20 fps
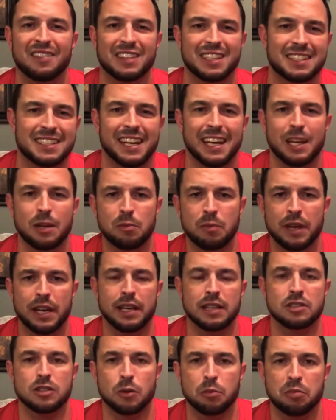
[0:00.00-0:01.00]
to 10
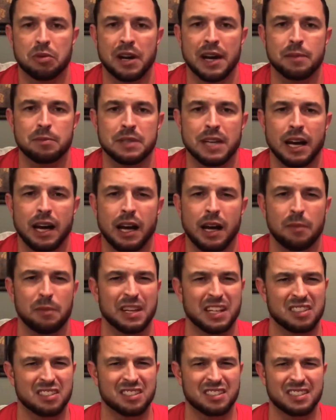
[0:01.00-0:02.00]
minutes of prep time
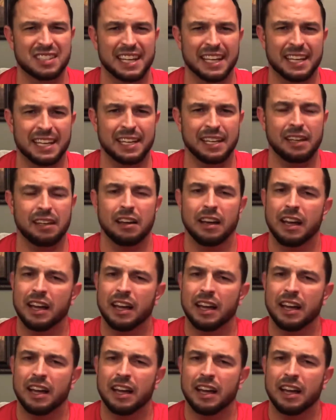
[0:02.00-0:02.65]
it's sticky